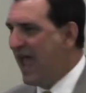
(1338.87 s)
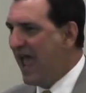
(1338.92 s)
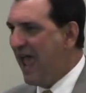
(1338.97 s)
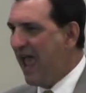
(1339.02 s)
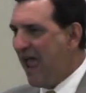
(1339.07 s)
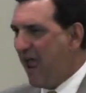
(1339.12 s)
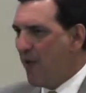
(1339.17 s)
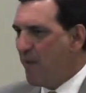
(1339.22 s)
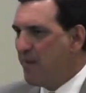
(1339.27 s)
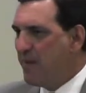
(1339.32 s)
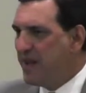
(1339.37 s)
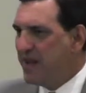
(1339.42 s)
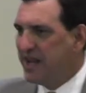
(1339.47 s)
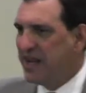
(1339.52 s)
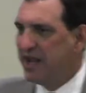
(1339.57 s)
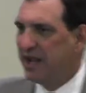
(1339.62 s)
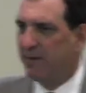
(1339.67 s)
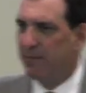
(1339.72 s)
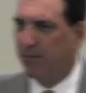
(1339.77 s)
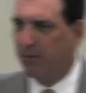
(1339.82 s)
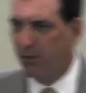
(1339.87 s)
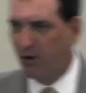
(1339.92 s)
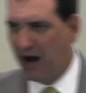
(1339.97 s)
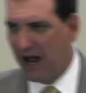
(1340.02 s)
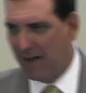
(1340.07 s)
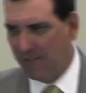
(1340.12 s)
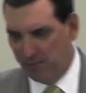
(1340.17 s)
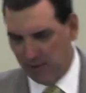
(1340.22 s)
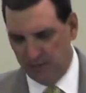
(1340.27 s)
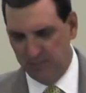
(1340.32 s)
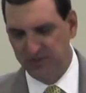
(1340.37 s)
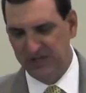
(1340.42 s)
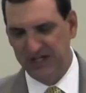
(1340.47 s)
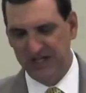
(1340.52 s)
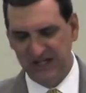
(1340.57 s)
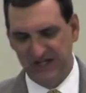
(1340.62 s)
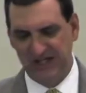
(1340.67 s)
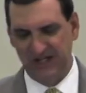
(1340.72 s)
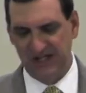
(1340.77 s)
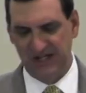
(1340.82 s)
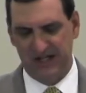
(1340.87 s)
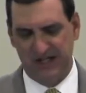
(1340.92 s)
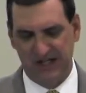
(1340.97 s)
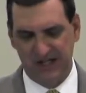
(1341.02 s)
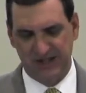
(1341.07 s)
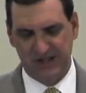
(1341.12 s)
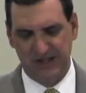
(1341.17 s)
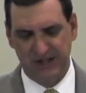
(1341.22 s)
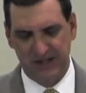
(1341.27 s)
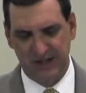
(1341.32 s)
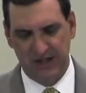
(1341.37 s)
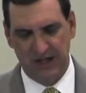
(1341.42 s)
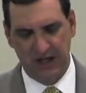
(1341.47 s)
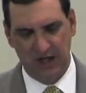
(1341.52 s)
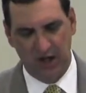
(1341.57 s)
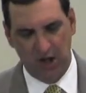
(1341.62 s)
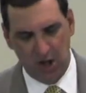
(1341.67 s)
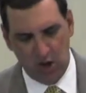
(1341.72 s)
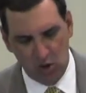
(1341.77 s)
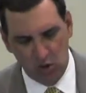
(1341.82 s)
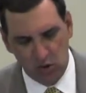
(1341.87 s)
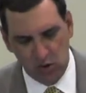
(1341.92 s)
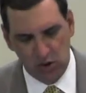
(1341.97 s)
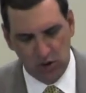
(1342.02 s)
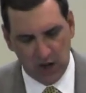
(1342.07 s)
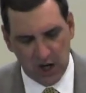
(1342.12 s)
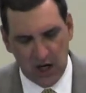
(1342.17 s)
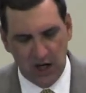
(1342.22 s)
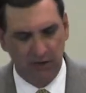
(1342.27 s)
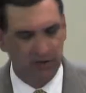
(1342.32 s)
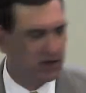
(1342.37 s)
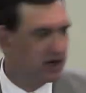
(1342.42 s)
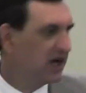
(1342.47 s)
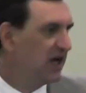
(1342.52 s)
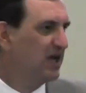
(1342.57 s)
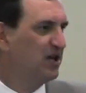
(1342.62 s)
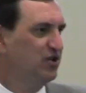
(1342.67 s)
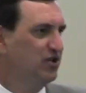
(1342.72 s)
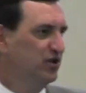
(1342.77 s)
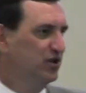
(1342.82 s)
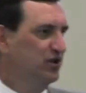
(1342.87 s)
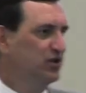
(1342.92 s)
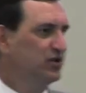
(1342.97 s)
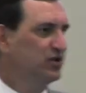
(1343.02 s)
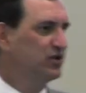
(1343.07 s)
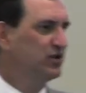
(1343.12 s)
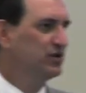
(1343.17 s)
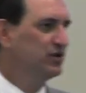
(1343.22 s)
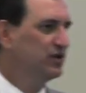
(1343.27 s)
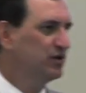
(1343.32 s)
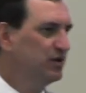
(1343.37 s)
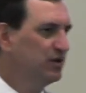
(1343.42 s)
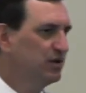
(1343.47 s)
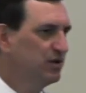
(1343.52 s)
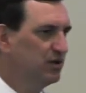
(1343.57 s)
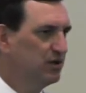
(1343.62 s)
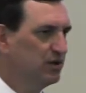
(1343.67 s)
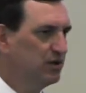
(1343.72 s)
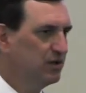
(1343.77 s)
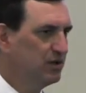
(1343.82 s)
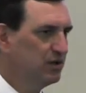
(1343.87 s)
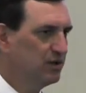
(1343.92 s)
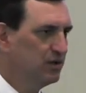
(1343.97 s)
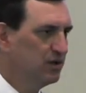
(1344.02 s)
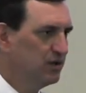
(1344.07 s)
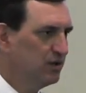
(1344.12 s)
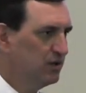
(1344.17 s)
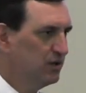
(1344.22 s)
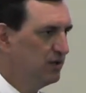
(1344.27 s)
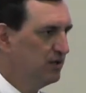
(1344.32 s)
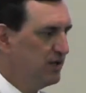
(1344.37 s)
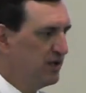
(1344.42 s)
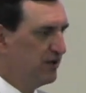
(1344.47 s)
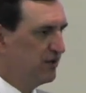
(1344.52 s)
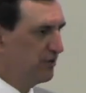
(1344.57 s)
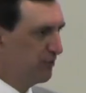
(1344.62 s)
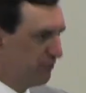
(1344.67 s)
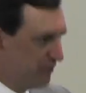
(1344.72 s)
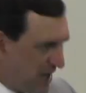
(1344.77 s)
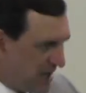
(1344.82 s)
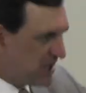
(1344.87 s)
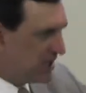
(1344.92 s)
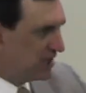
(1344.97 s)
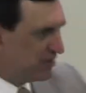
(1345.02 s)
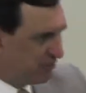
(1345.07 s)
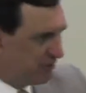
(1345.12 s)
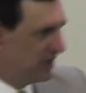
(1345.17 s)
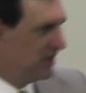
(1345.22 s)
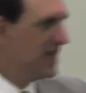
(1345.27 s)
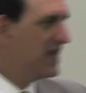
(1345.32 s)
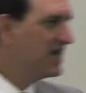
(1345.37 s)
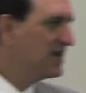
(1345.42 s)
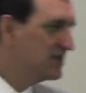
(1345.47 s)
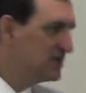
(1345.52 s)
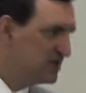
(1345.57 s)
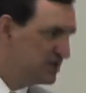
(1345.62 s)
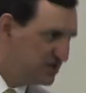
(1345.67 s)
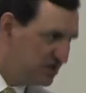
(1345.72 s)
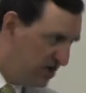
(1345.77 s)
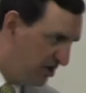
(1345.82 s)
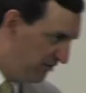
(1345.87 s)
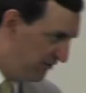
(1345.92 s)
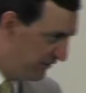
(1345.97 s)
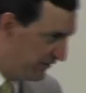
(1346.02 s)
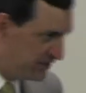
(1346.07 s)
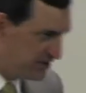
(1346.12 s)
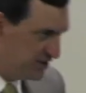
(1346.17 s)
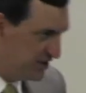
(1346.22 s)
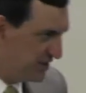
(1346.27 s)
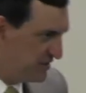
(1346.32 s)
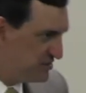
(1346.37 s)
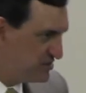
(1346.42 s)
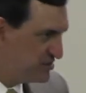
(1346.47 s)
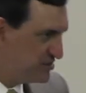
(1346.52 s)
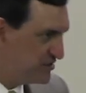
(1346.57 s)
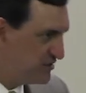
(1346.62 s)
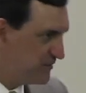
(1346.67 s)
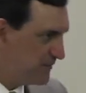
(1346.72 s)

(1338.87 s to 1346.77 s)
How many problems exist in local congregations that are directly related to selfishness?